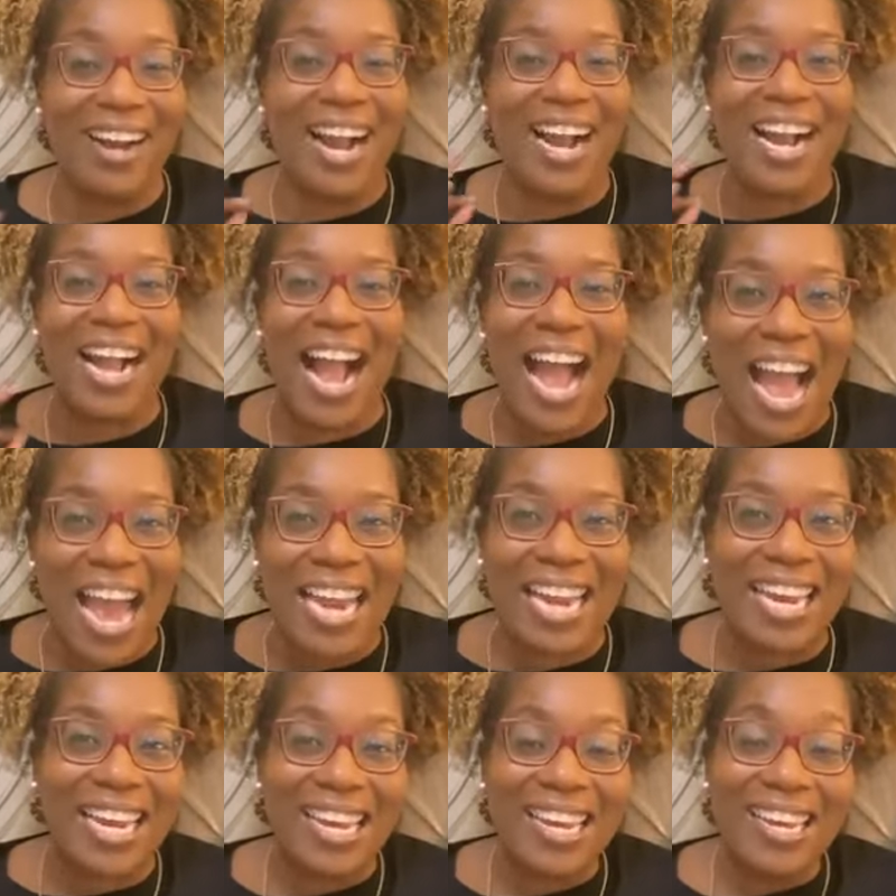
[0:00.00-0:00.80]
I
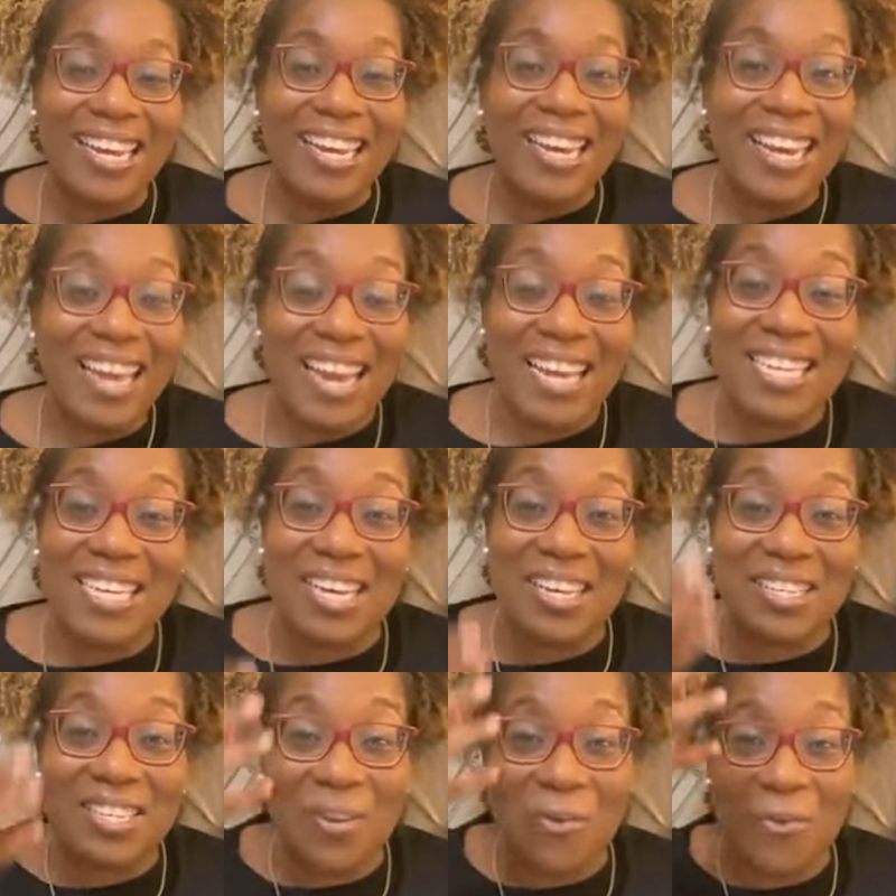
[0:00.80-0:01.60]
got it. It
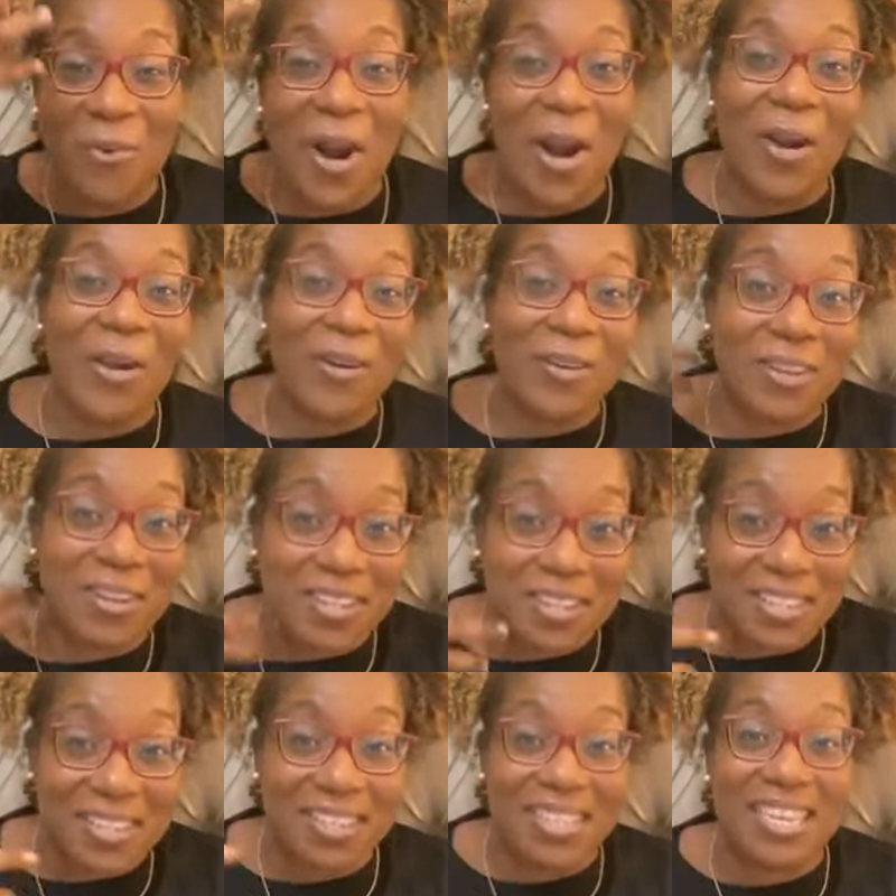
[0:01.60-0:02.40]
took some work
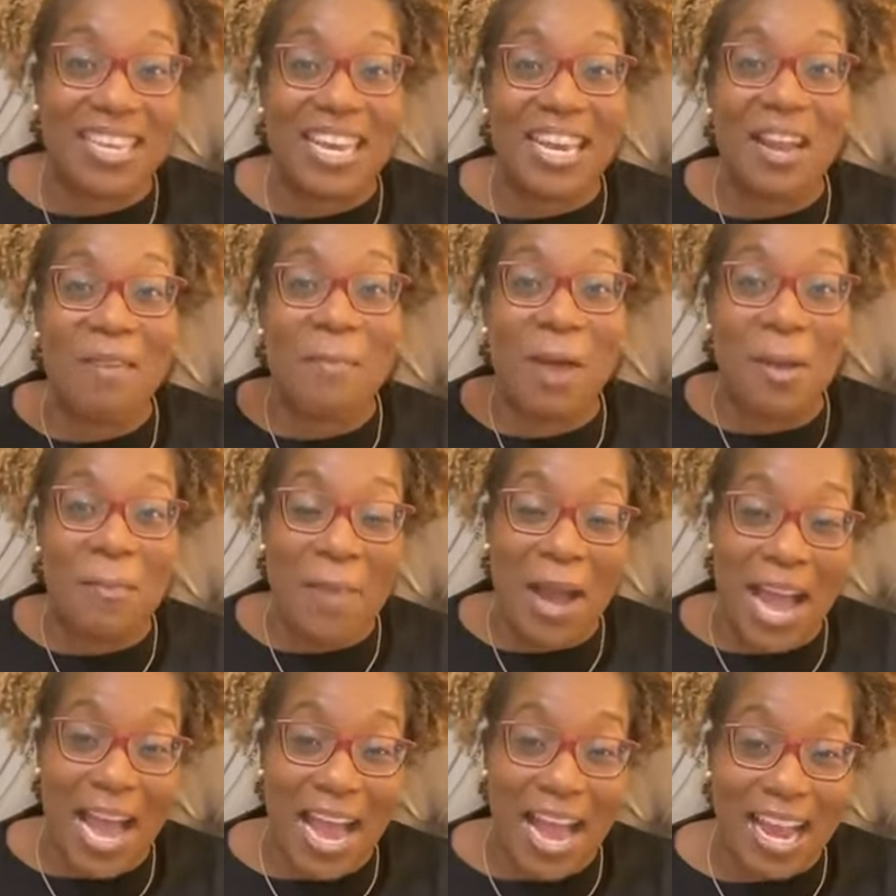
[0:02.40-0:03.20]
to get in my
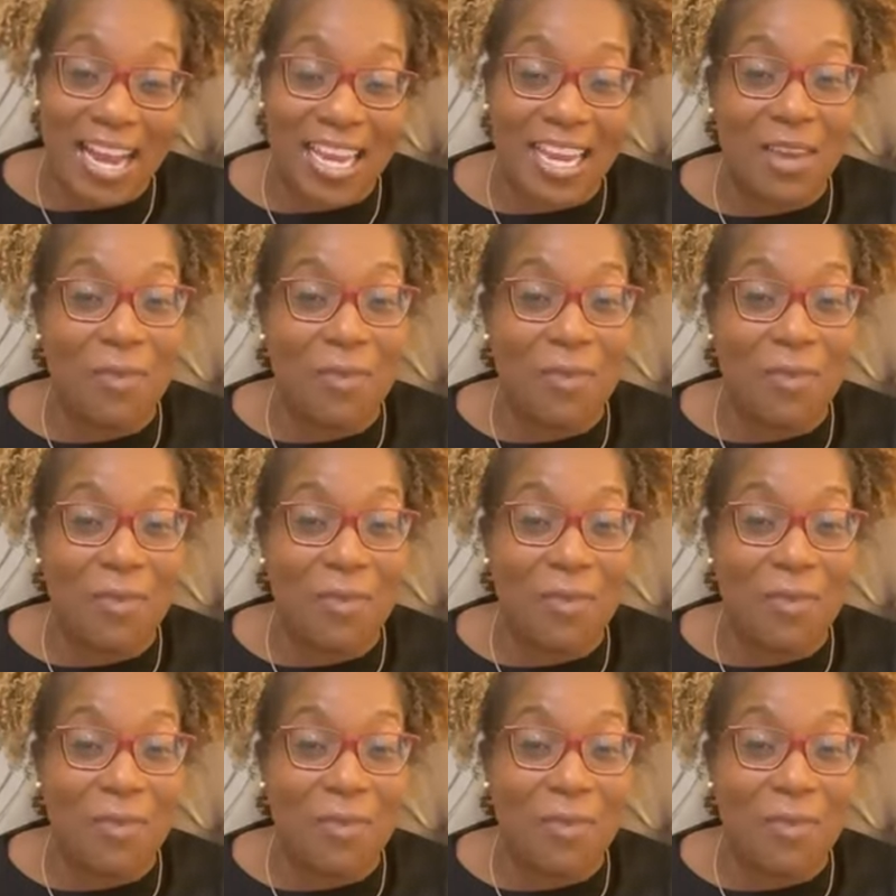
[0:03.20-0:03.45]
mind.